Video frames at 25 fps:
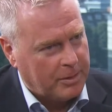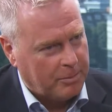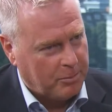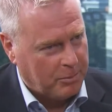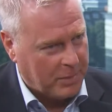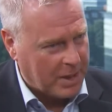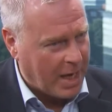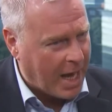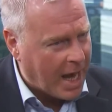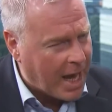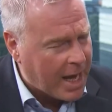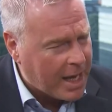
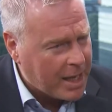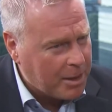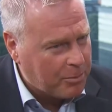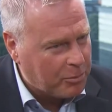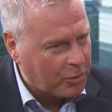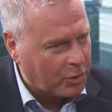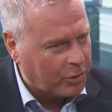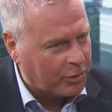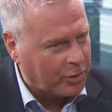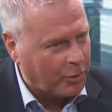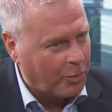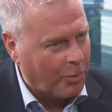But I am
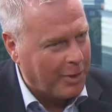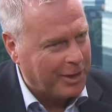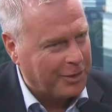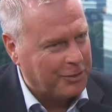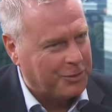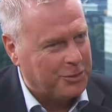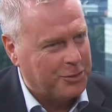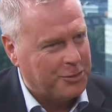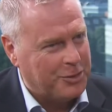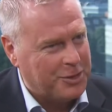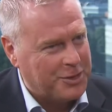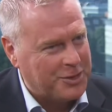not the one
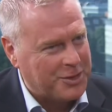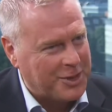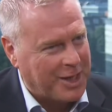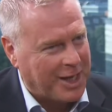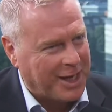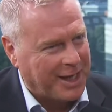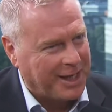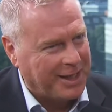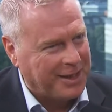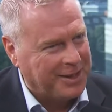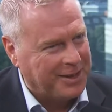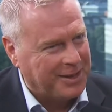to
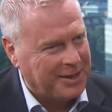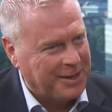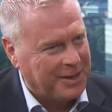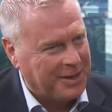decide